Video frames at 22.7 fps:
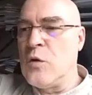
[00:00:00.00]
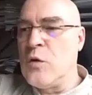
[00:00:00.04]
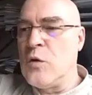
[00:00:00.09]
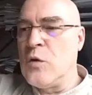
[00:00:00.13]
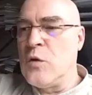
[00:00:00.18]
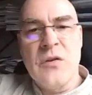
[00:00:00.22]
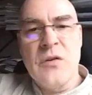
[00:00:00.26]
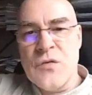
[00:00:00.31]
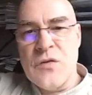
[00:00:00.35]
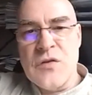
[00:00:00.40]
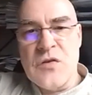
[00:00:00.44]

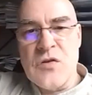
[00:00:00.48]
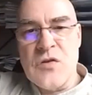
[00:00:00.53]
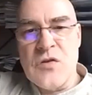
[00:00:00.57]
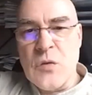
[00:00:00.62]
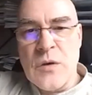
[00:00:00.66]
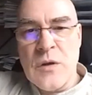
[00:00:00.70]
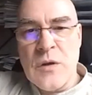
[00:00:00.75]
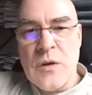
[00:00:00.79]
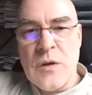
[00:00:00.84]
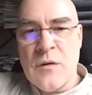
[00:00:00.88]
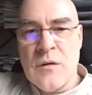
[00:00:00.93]
industry is
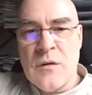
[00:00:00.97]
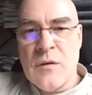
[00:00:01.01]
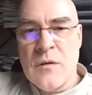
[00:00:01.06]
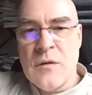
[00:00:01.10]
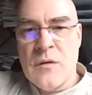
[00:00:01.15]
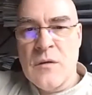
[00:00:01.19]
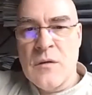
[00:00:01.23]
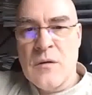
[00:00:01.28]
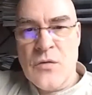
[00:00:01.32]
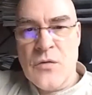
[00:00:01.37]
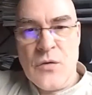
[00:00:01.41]
doing,
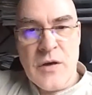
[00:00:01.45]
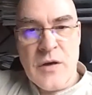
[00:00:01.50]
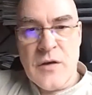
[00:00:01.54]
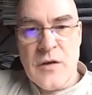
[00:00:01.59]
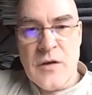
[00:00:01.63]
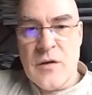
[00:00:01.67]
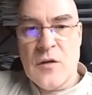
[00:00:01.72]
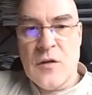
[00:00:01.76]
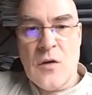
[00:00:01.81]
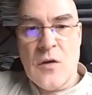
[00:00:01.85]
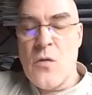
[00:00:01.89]
trade
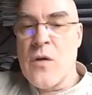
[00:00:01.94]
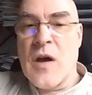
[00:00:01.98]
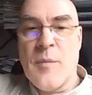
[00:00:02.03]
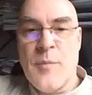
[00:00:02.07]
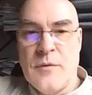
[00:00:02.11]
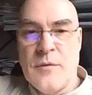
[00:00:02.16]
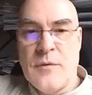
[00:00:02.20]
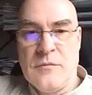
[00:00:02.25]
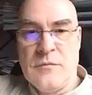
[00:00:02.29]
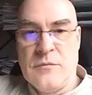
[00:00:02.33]
is going up.